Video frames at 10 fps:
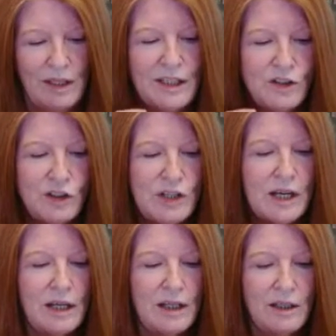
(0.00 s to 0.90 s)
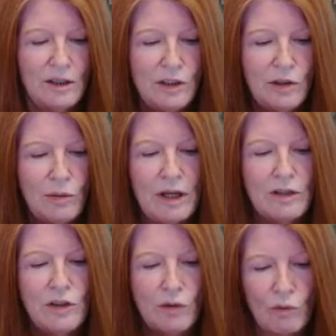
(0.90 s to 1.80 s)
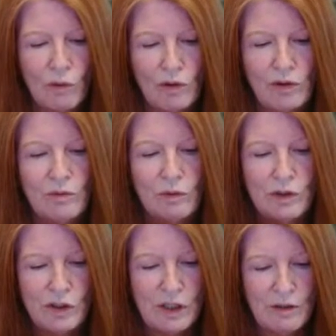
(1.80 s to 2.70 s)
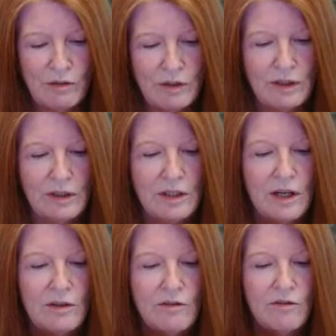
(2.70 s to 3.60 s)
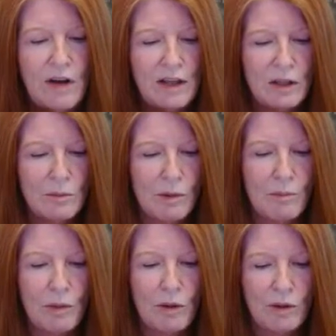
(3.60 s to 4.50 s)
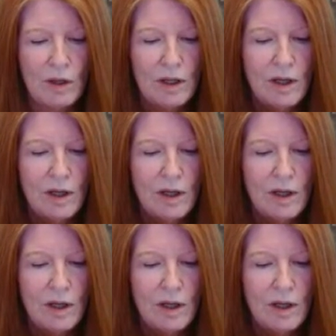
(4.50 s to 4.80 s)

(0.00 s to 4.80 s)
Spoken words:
each day you and your world will shift in unfathomably